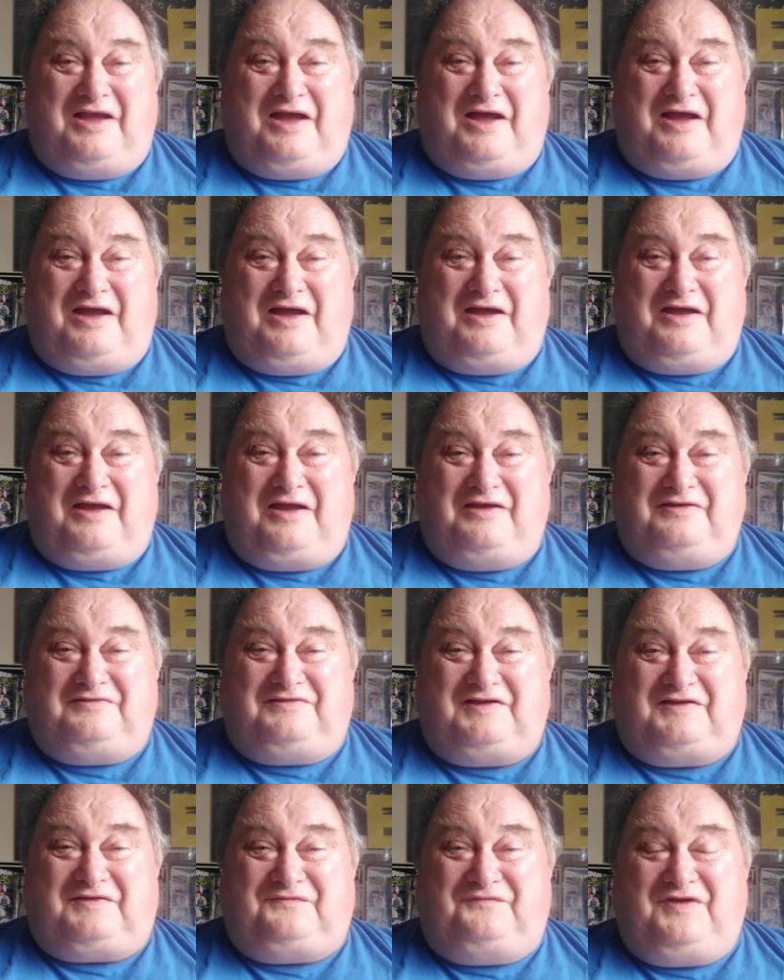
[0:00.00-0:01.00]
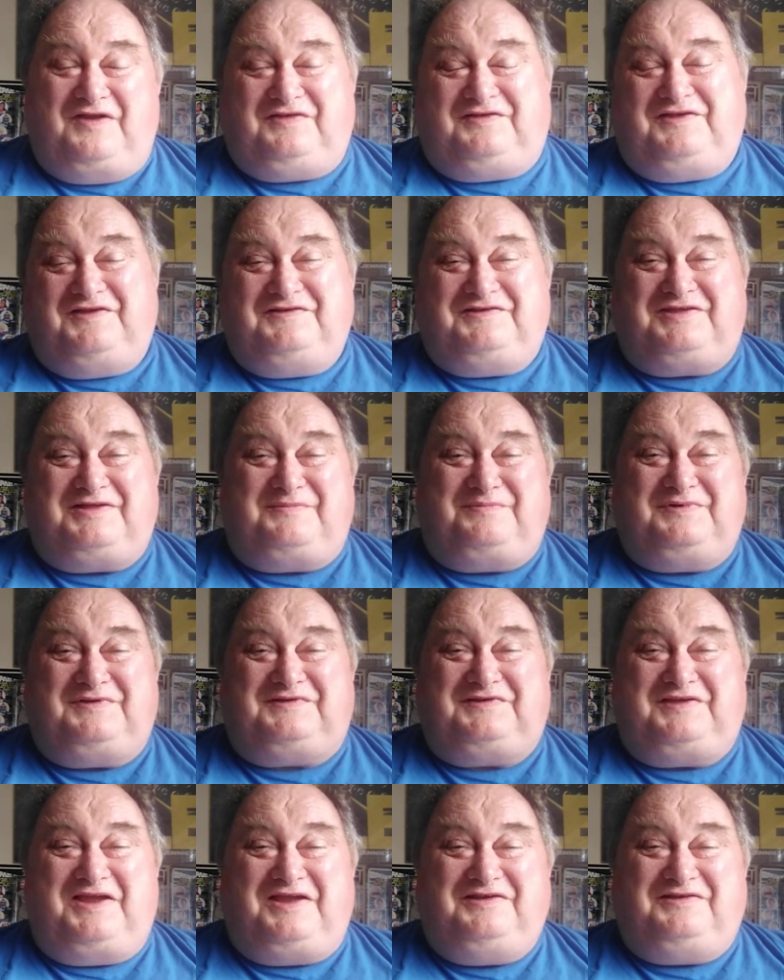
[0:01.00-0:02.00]
It just fits into the
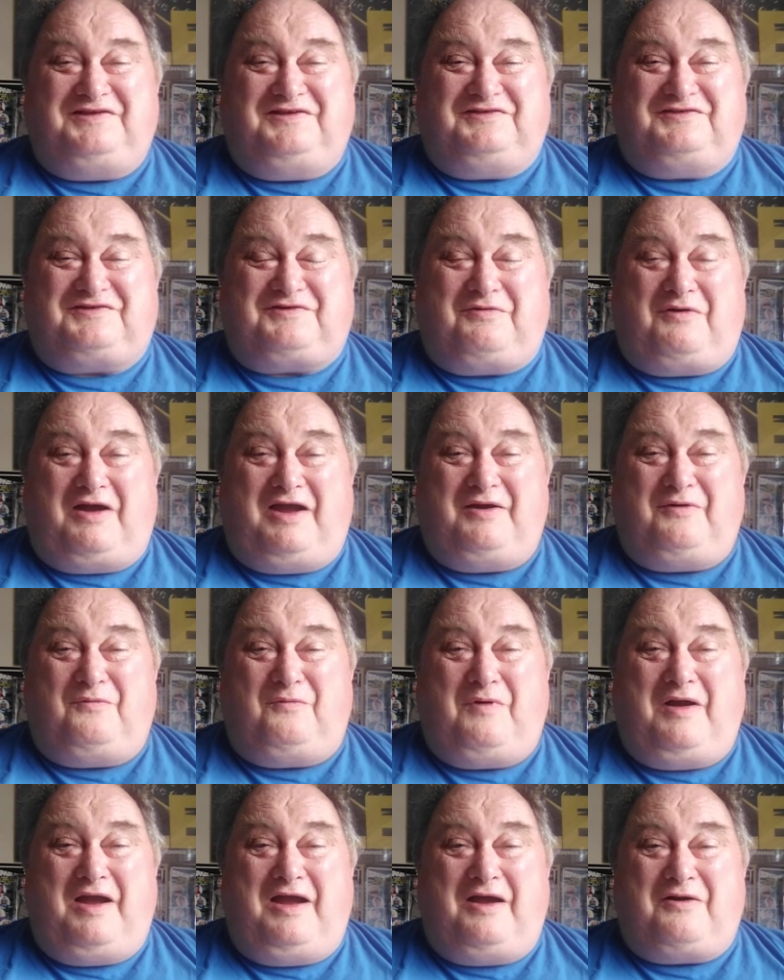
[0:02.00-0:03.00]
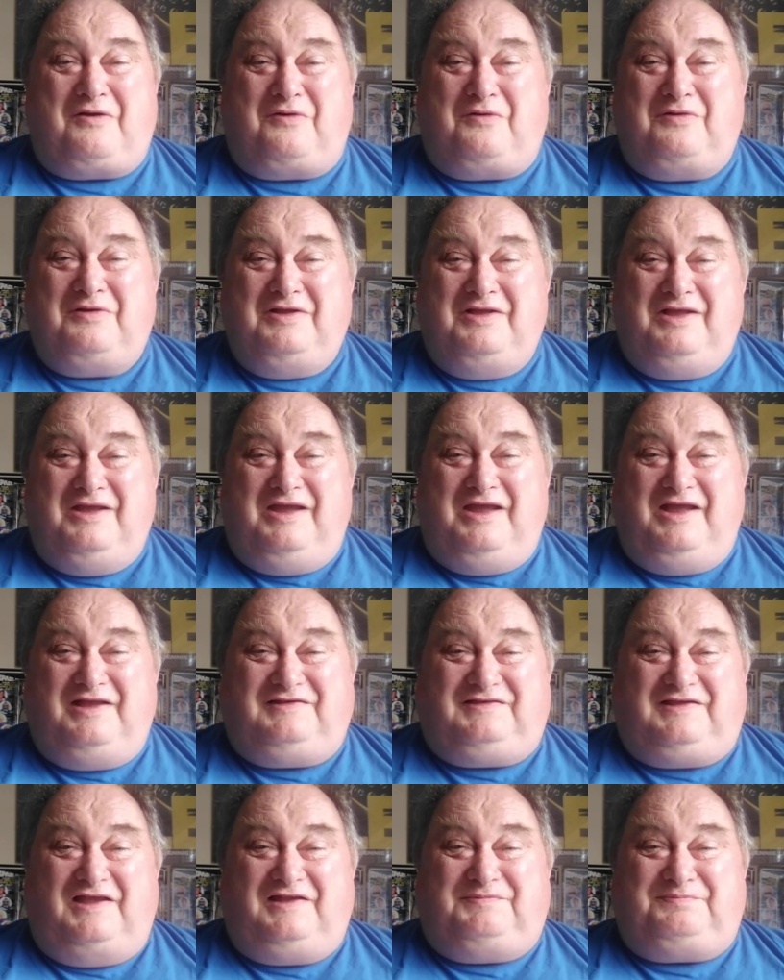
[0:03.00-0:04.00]
proceedings quite well.
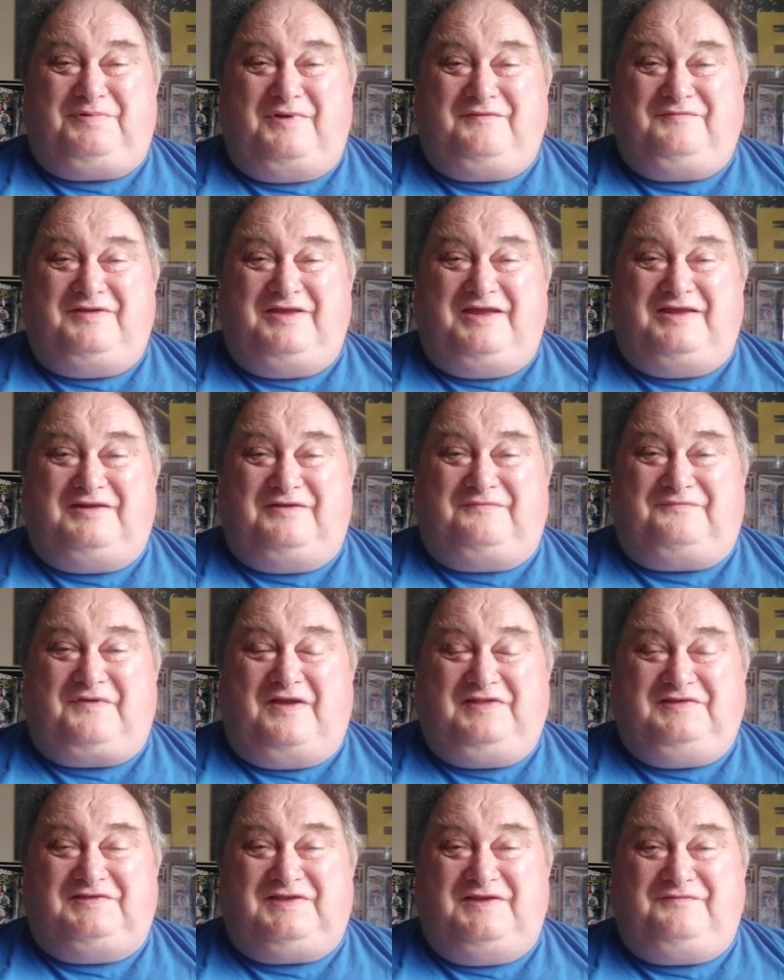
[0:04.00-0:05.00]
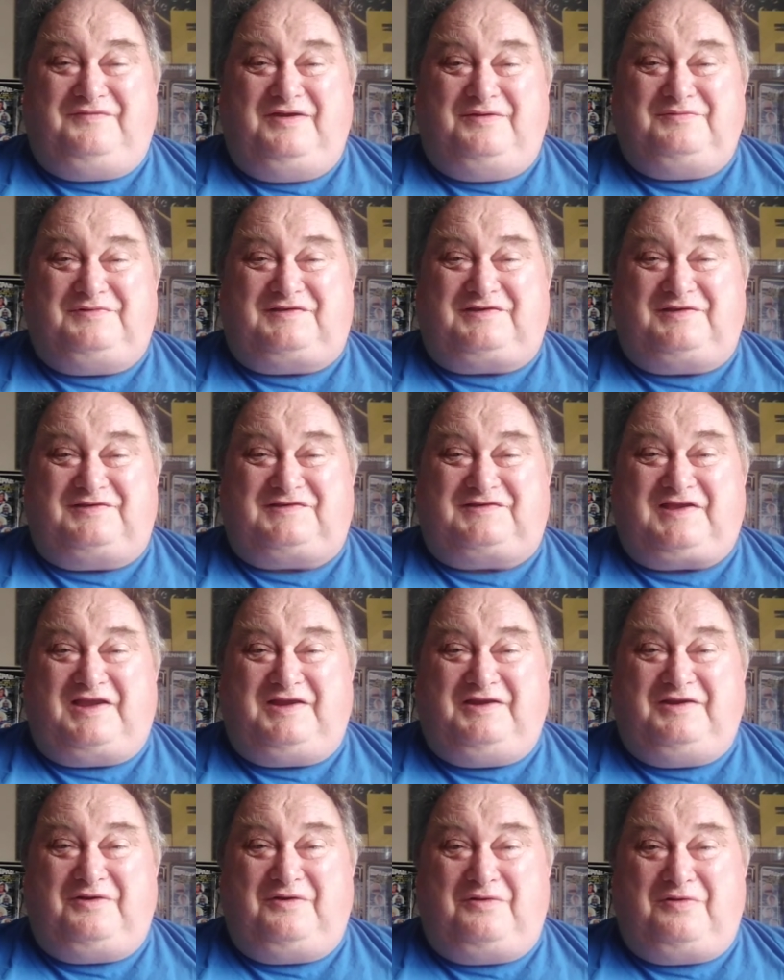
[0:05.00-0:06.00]
It's perfectly inoffensive. It was a
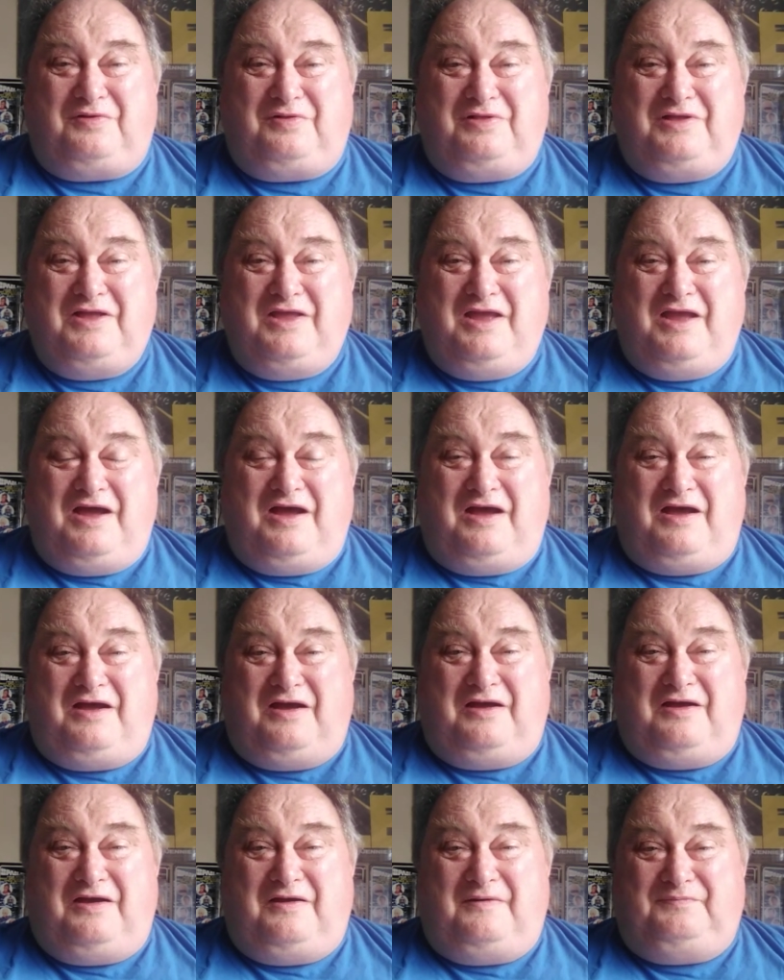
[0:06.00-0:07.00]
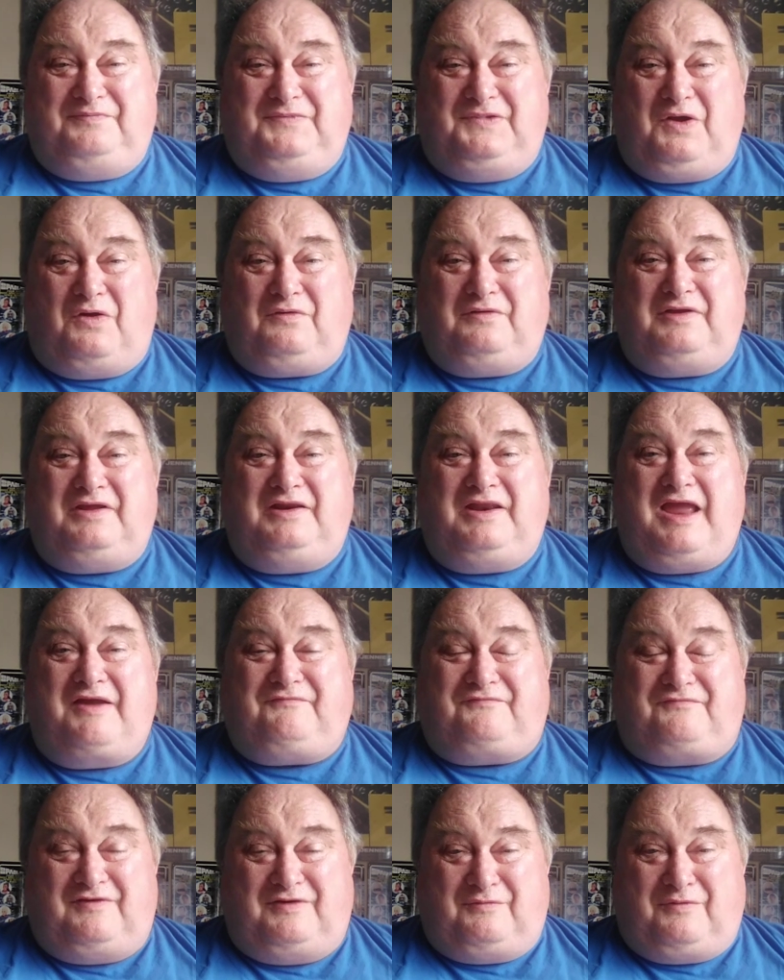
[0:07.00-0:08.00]
single, not in
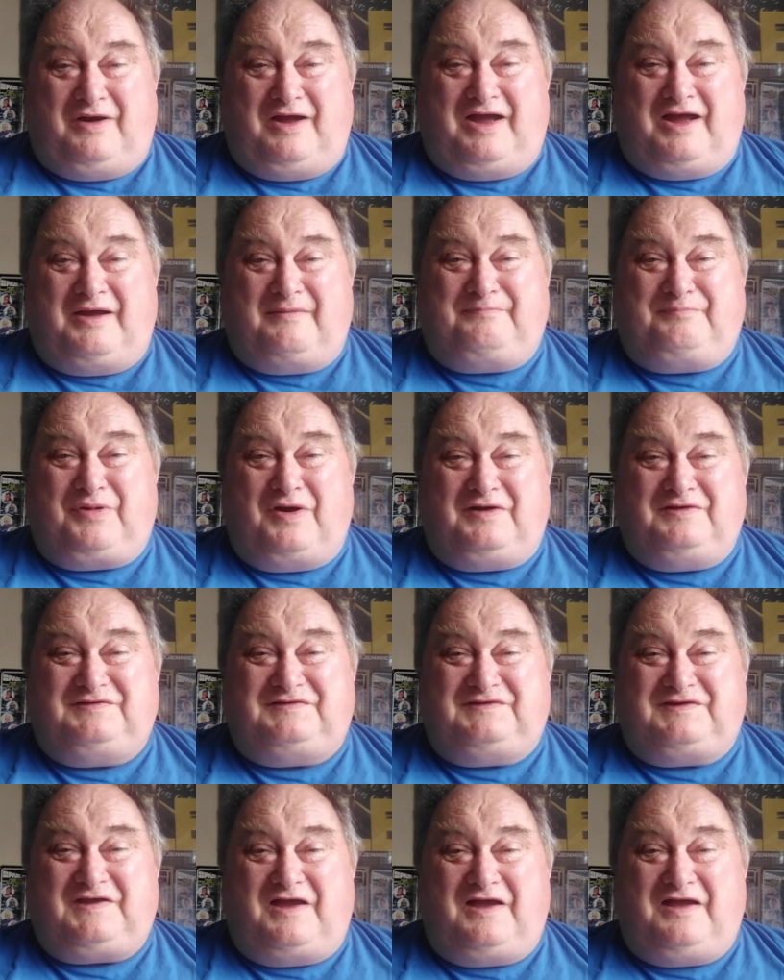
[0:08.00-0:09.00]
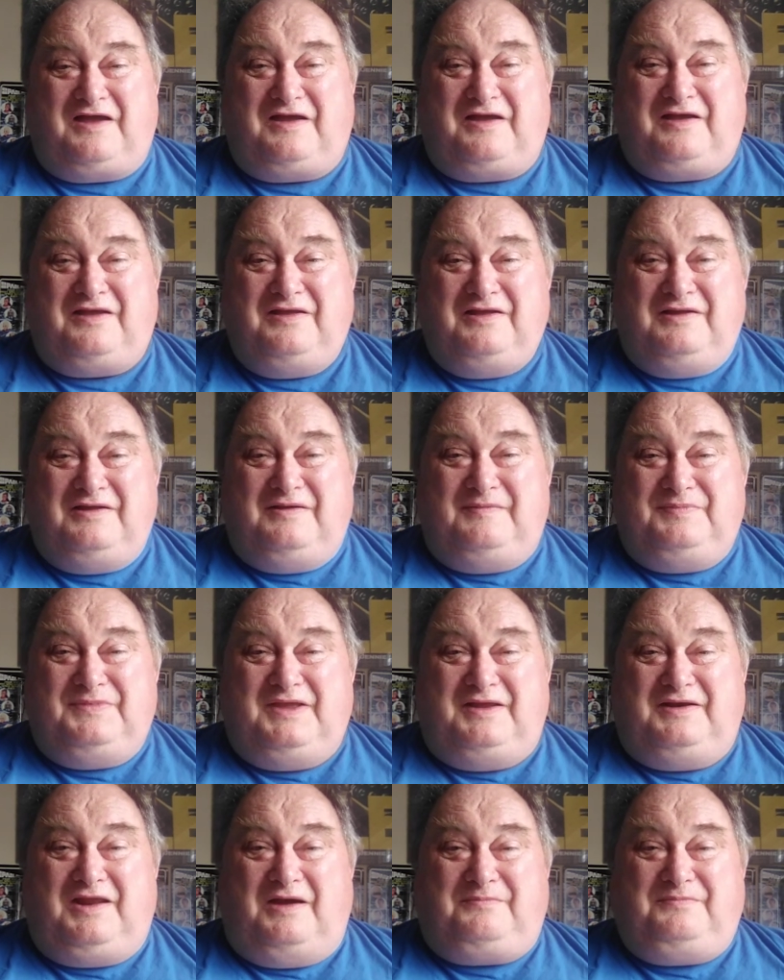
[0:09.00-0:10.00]
everywhere, but
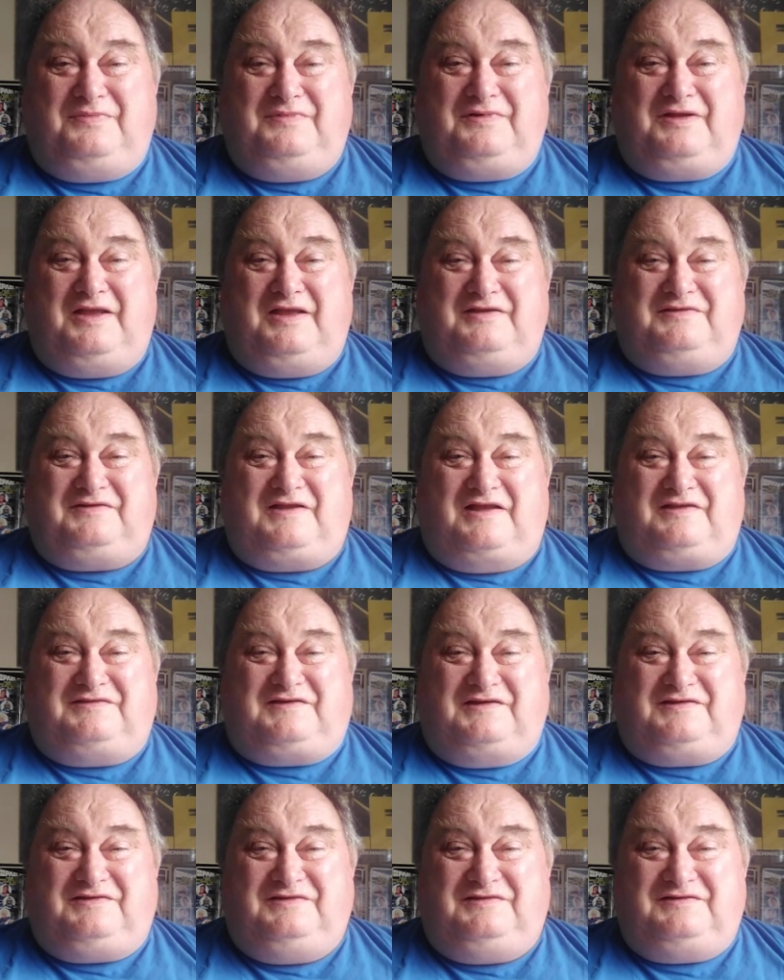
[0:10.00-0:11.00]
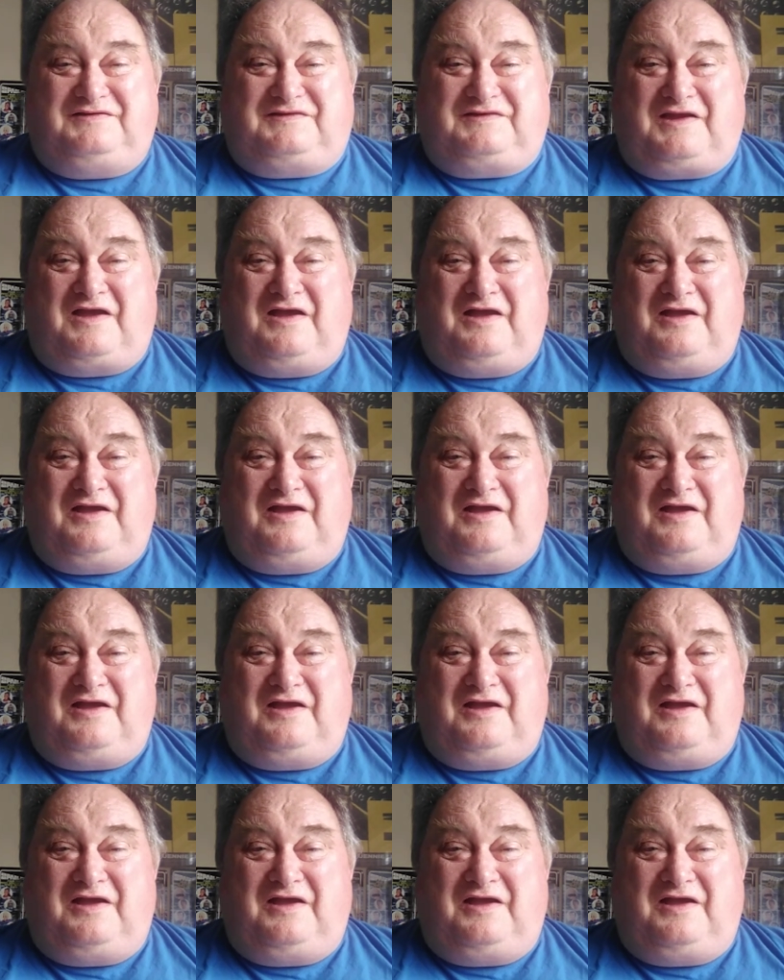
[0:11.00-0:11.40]
it didn't